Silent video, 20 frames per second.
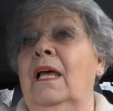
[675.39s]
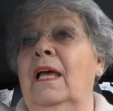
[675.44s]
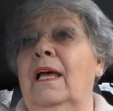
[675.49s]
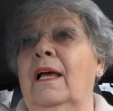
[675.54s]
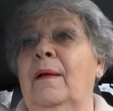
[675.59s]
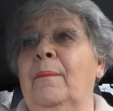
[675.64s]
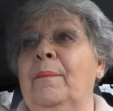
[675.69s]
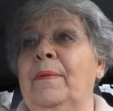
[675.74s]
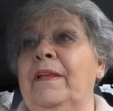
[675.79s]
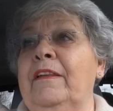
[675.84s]

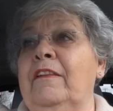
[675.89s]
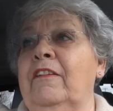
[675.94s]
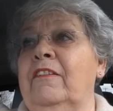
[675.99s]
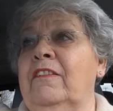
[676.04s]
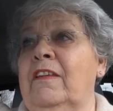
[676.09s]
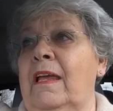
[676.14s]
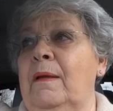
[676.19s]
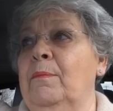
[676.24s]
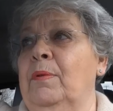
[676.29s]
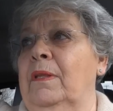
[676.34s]
Um, the
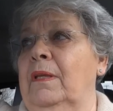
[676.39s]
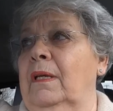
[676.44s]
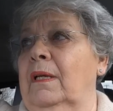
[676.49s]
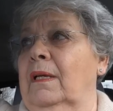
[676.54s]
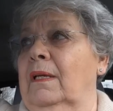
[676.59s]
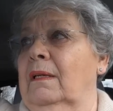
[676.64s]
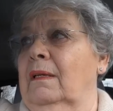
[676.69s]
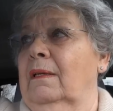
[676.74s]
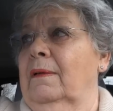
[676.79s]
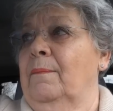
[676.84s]
same
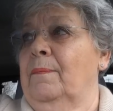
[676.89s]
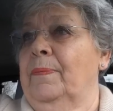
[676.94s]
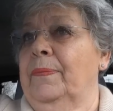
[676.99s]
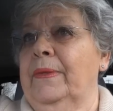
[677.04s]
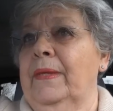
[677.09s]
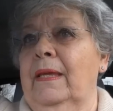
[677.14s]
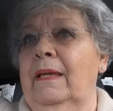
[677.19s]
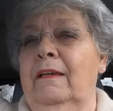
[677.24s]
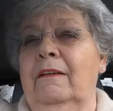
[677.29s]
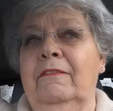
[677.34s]
thing
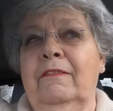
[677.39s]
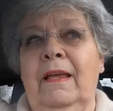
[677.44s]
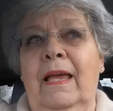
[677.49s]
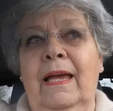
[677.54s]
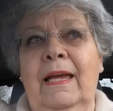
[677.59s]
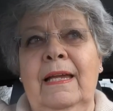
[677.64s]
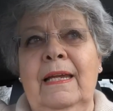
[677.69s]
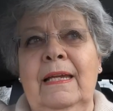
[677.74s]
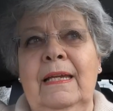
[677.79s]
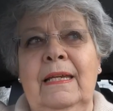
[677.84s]
as
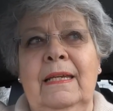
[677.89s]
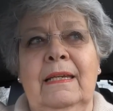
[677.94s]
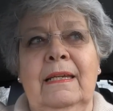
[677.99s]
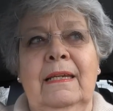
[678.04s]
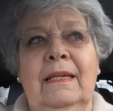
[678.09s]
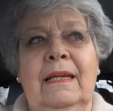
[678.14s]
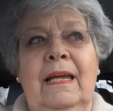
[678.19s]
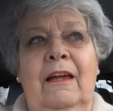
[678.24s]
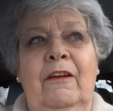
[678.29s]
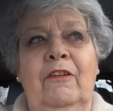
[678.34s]
I
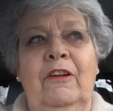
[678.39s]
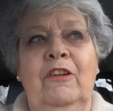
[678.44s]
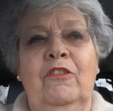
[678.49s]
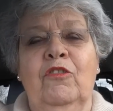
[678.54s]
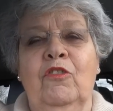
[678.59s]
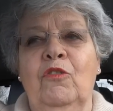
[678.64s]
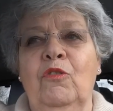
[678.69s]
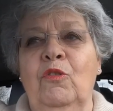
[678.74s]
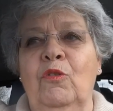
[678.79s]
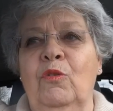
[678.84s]

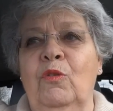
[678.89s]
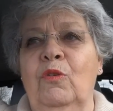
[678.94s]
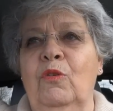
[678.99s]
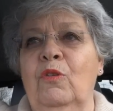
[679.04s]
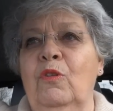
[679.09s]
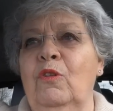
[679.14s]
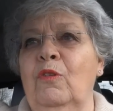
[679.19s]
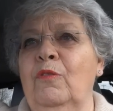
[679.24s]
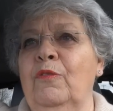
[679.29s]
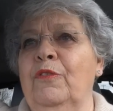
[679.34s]
encourage
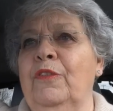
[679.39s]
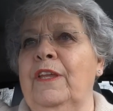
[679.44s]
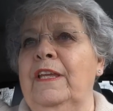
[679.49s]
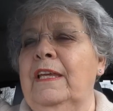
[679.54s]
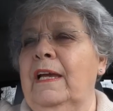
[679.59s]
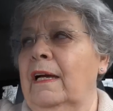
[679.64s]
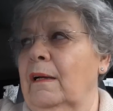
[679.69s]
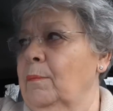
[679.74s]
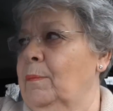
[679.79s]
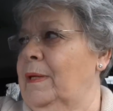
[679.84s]
all the
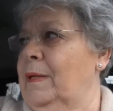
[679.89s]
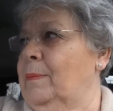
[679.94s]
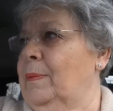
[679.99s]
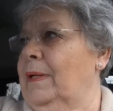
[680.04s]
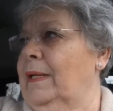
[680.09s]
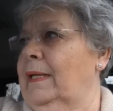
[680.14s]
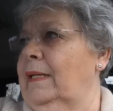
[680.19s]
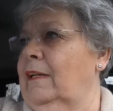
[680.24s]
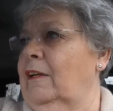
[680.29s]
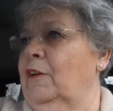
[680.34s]
young
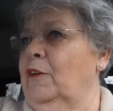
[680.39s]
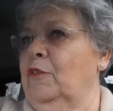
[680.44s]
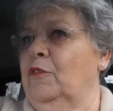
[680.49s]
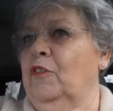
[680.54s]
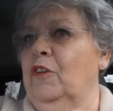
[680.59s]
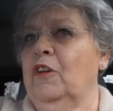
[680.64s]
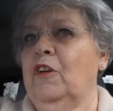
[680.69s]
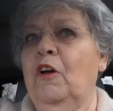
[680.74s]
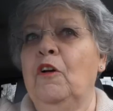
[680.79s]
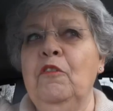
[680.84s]
people I know
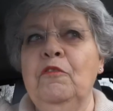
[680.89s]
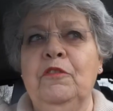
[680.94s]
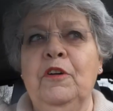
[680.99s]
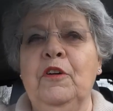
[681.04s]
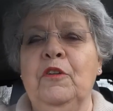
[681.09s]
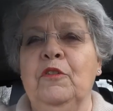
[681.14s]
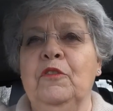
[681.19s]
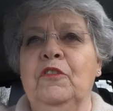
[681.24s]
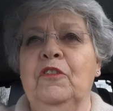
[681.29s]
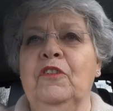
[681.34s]
to go
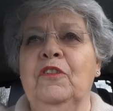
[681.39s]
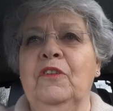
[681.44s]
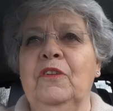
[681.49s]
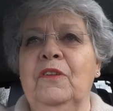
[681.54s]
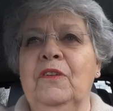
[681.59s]
vote.